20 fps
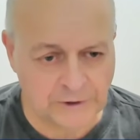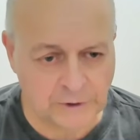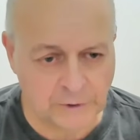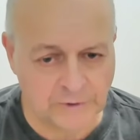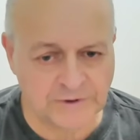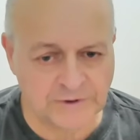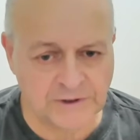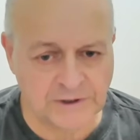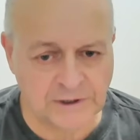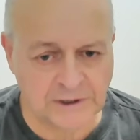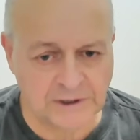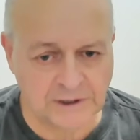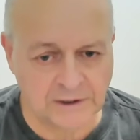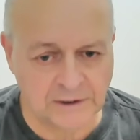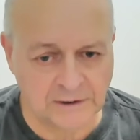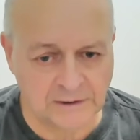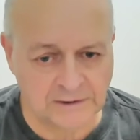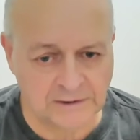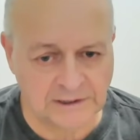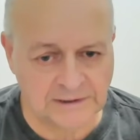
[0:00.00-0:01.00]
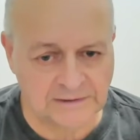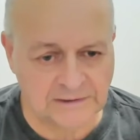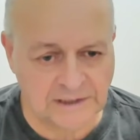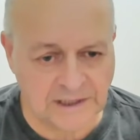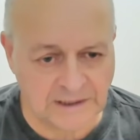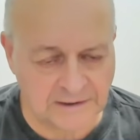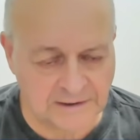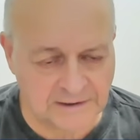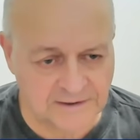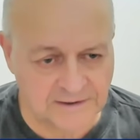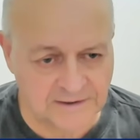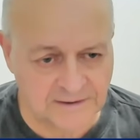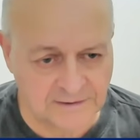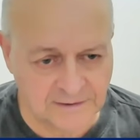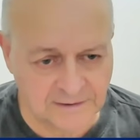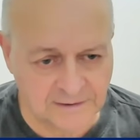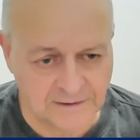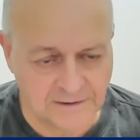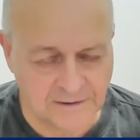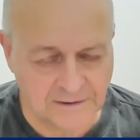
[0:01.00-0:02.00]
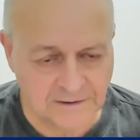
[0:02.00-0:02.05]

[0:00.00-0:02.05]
you see the tents